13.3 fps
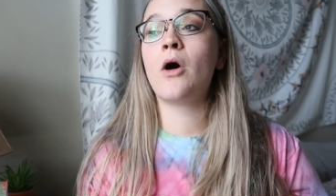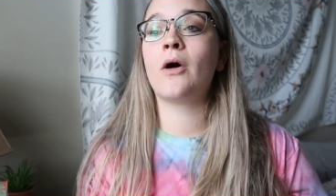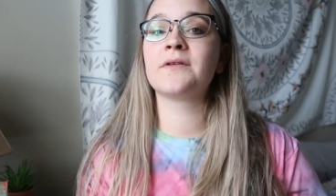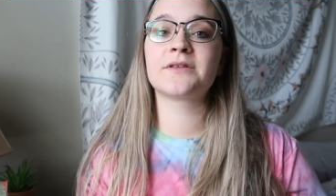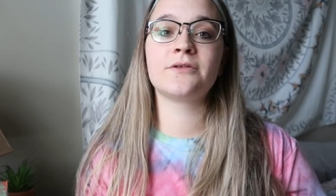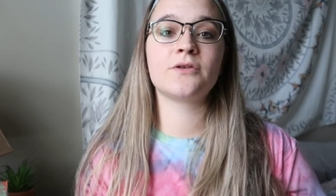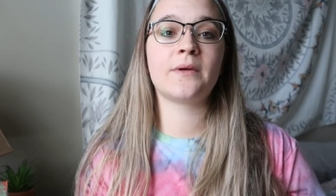
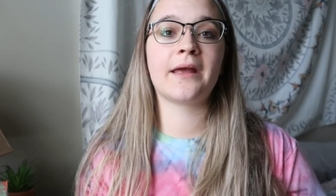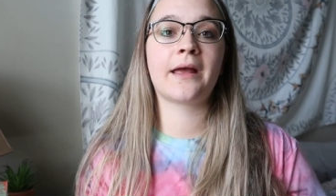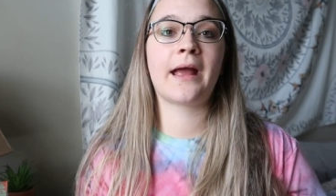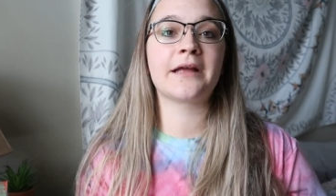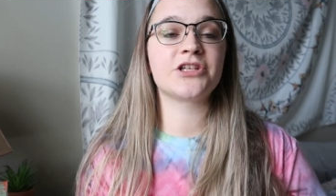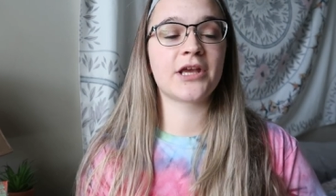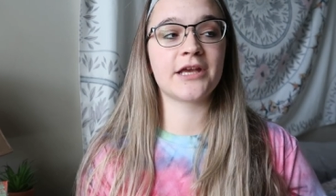also
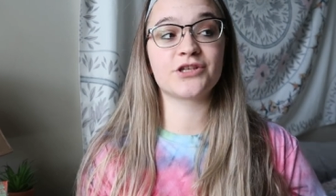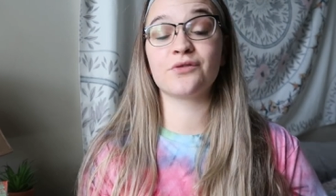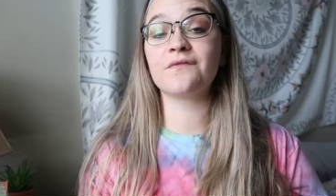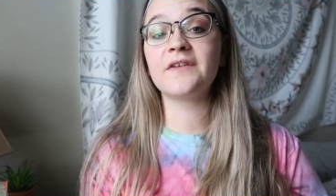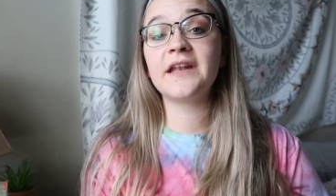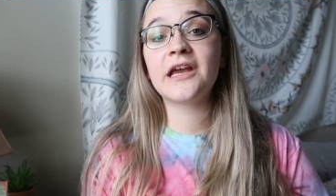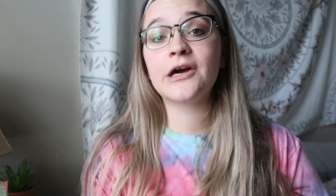doing educational
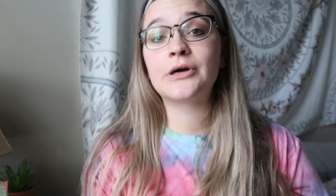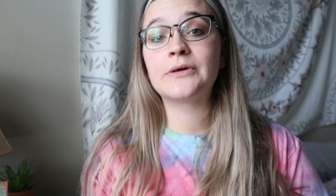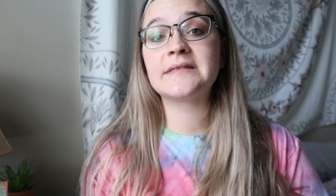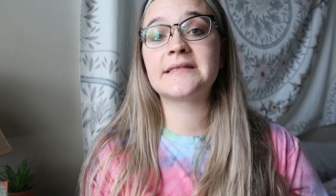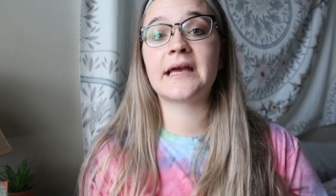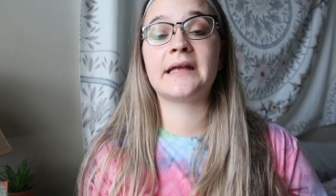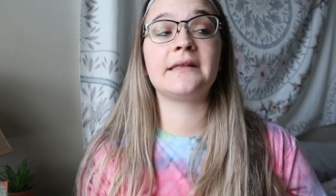
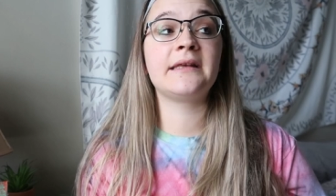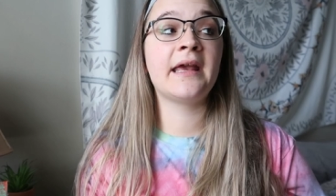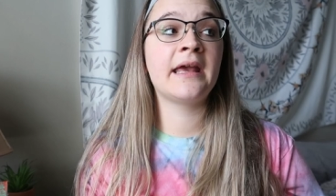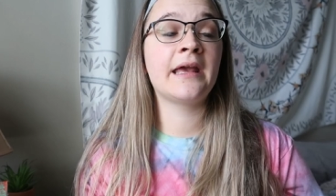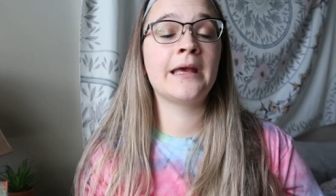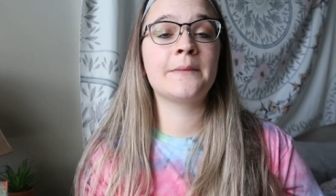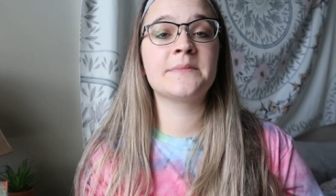videos and
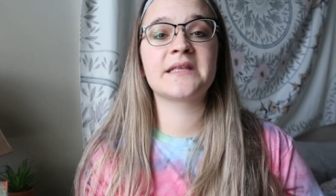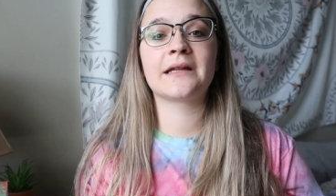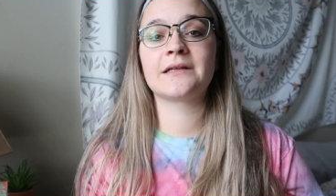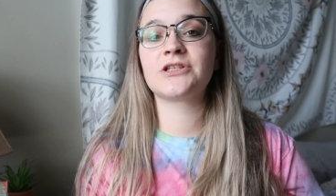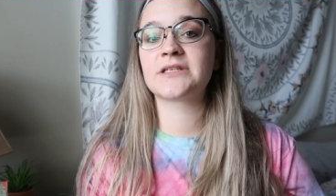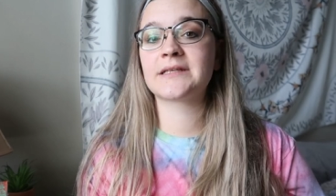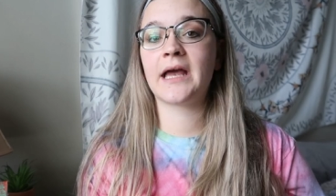games, and
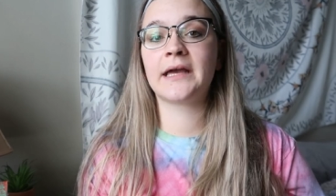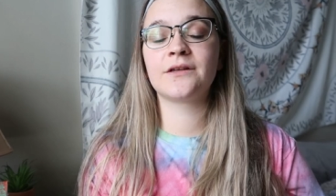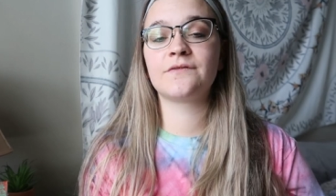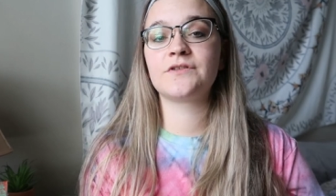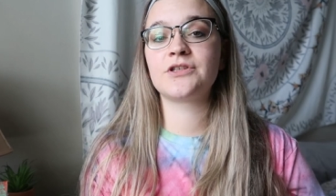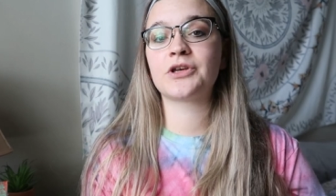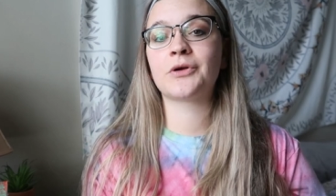I just
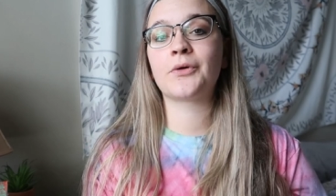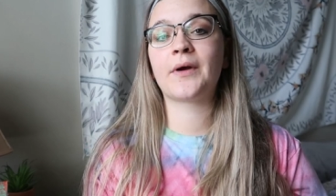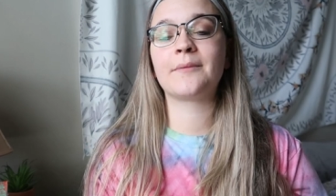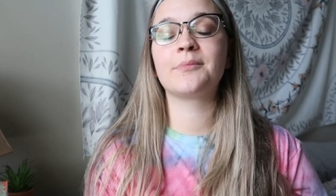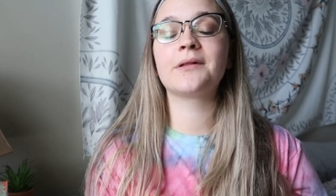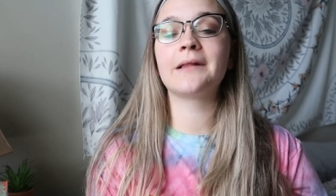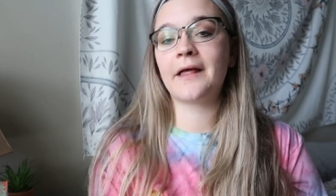kind of do a
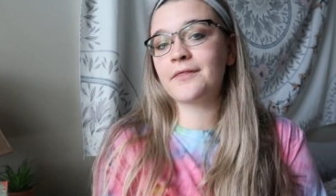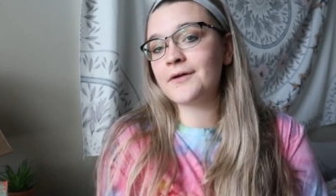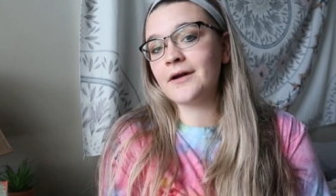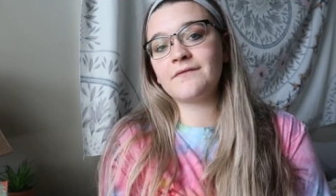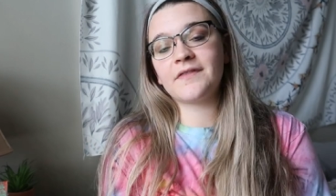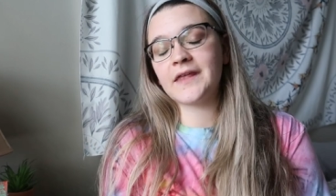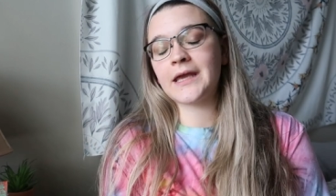
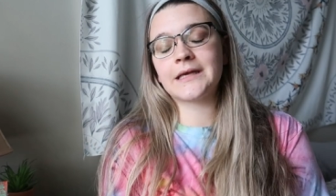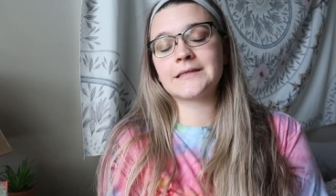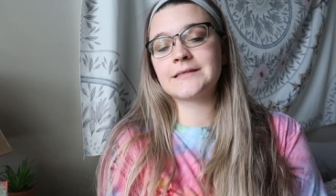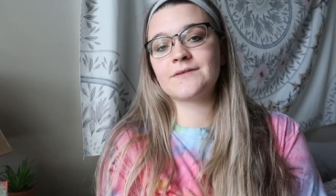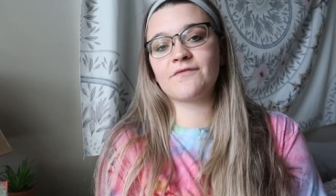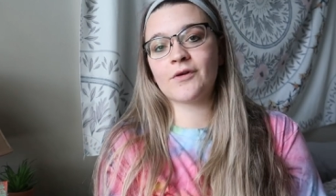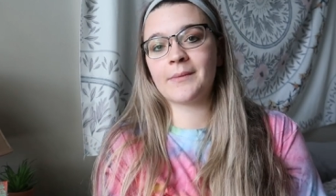plethora of things
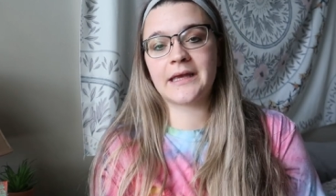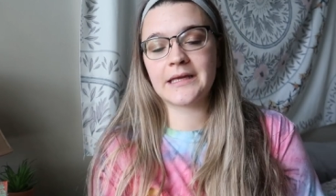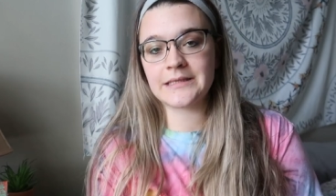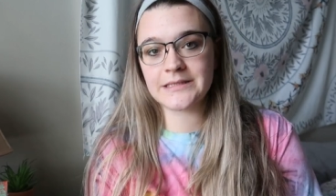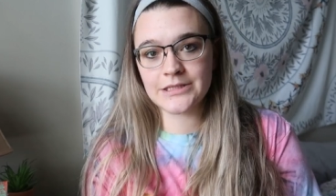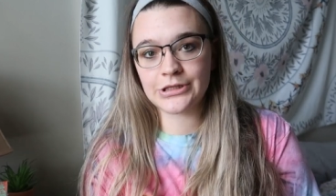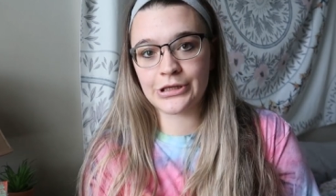for my
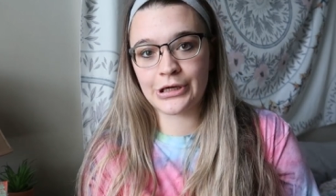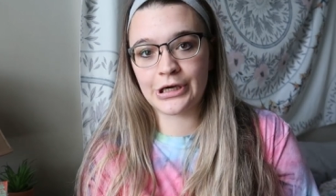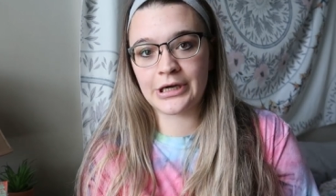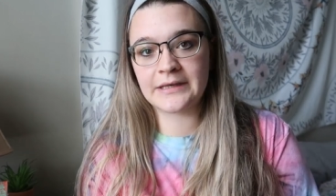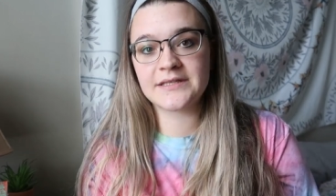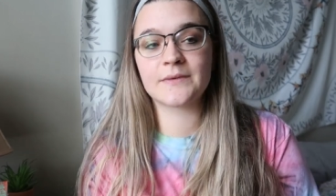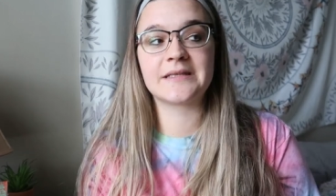kids to
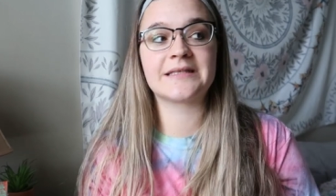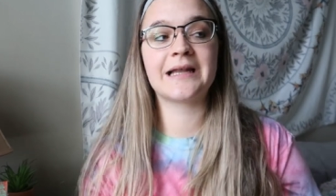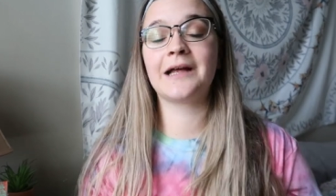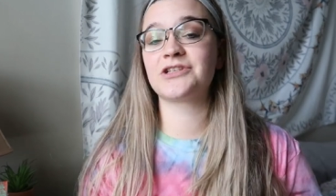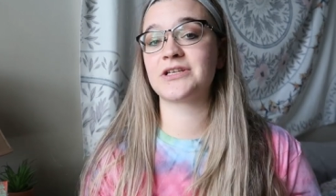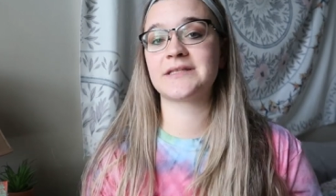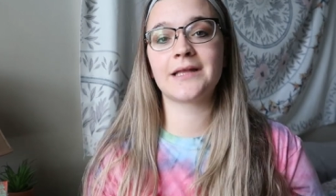learn. So it's
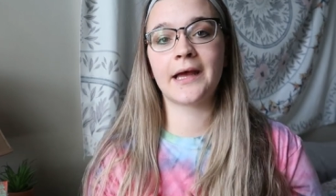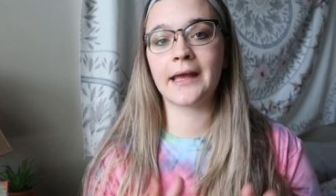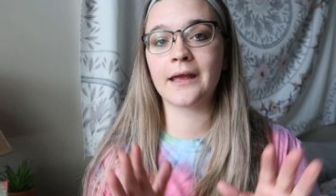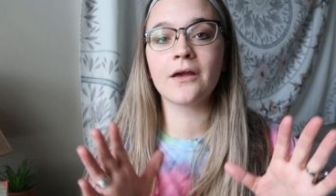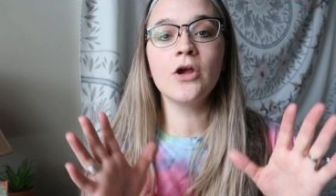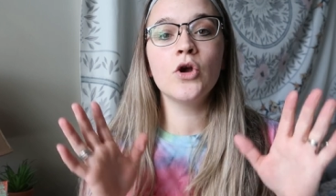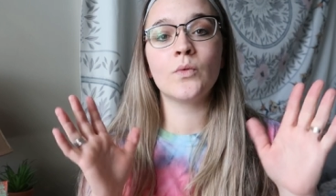not just
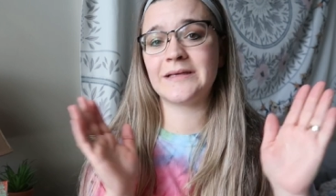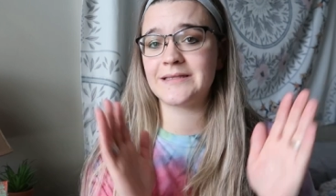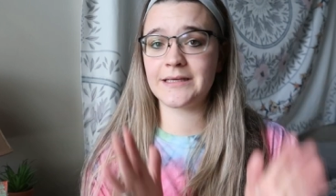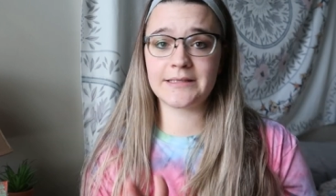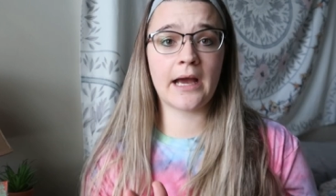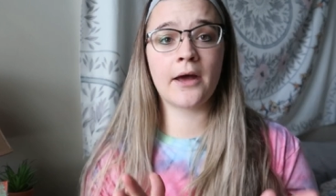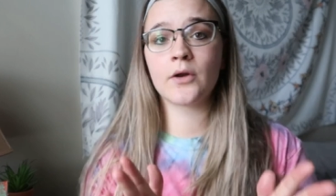like we
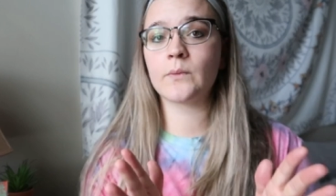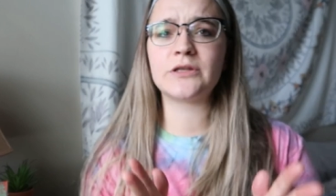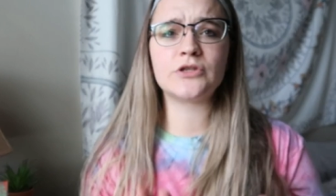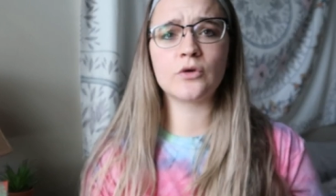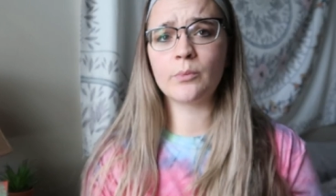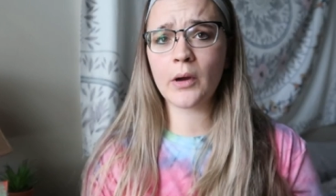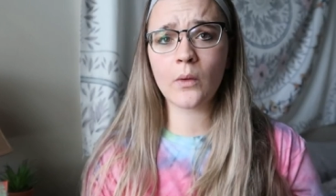sit down and we
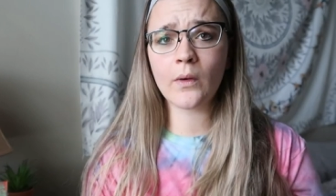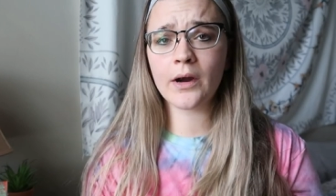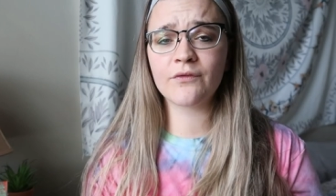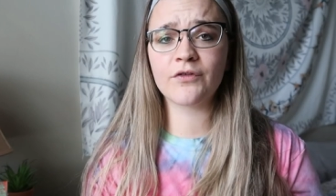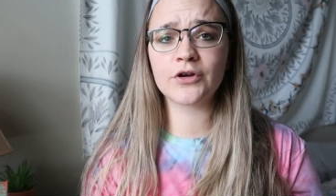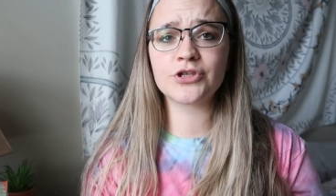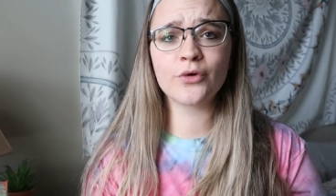do
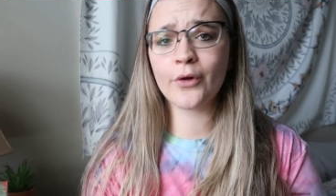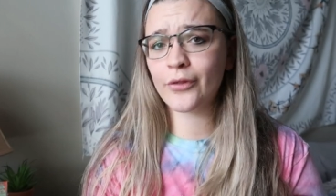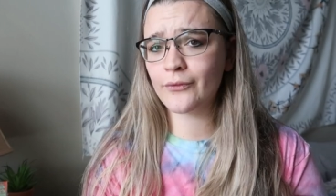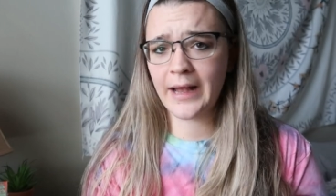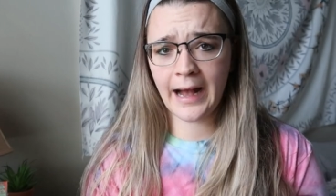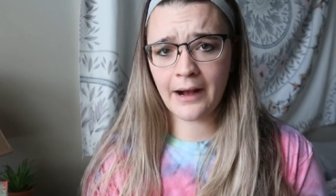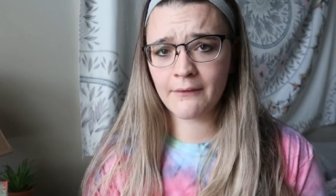bookwork for two or
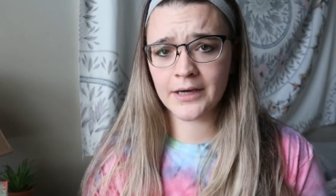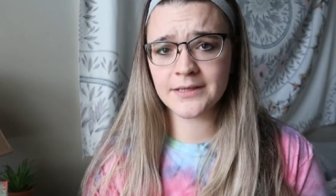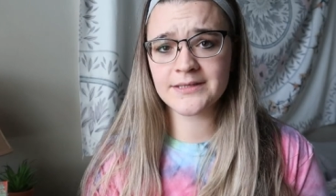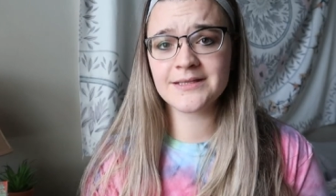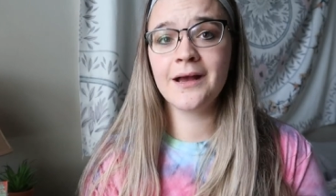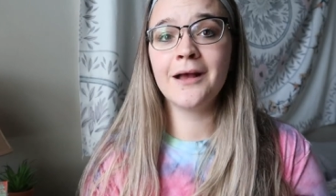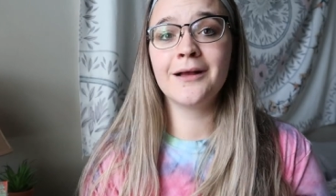three
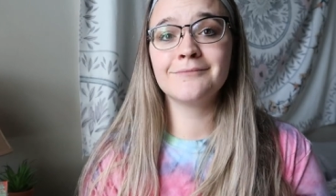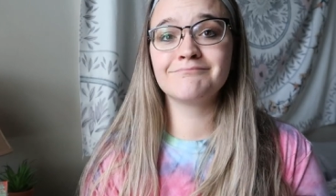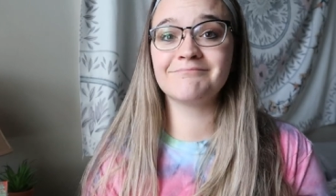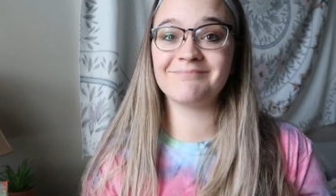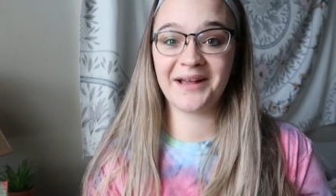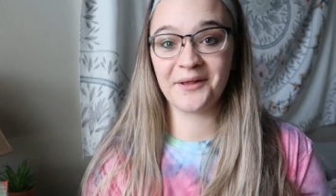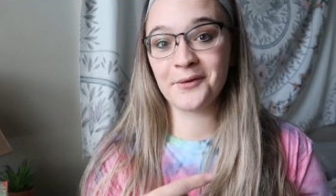hours.
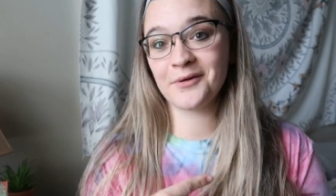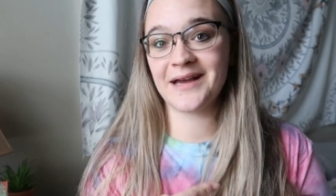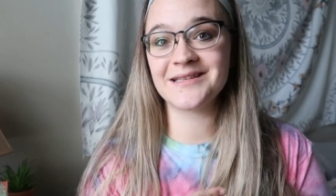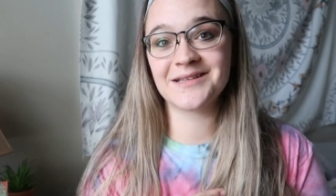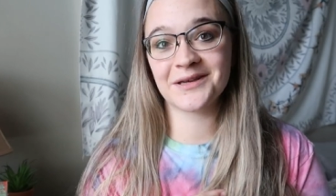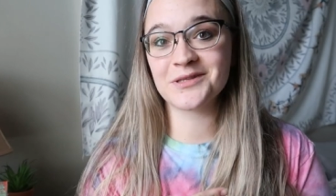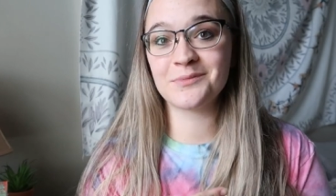My little
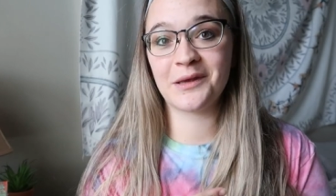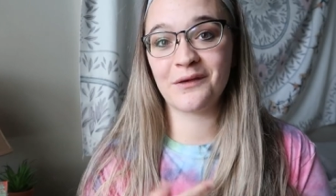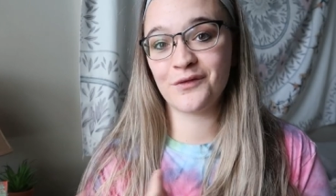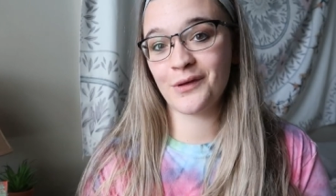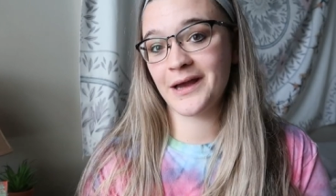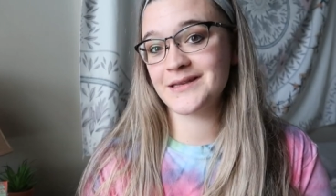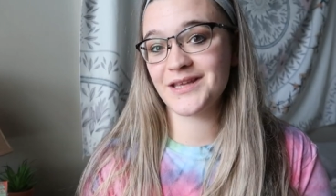guy's next to me if
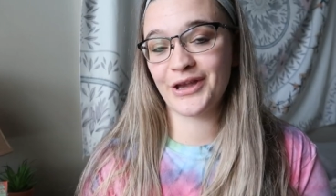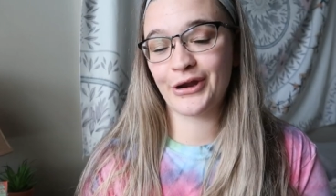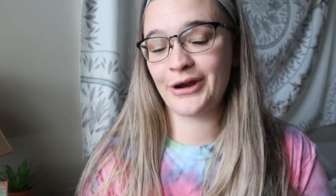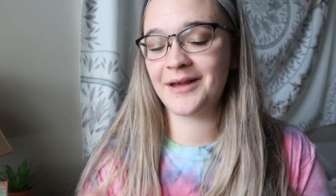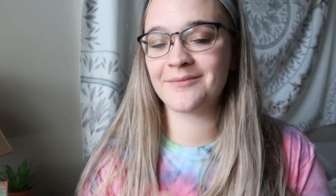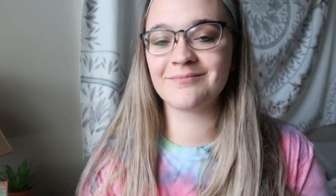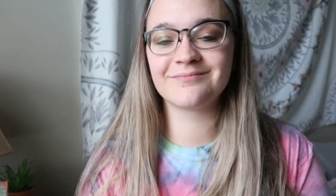you guys hear
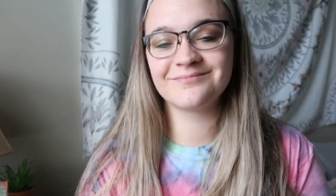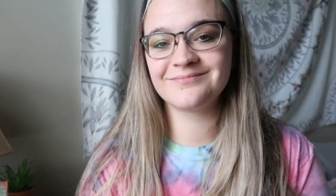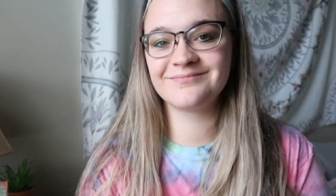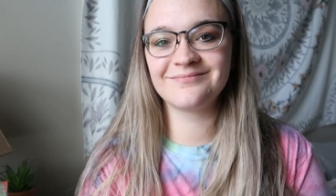him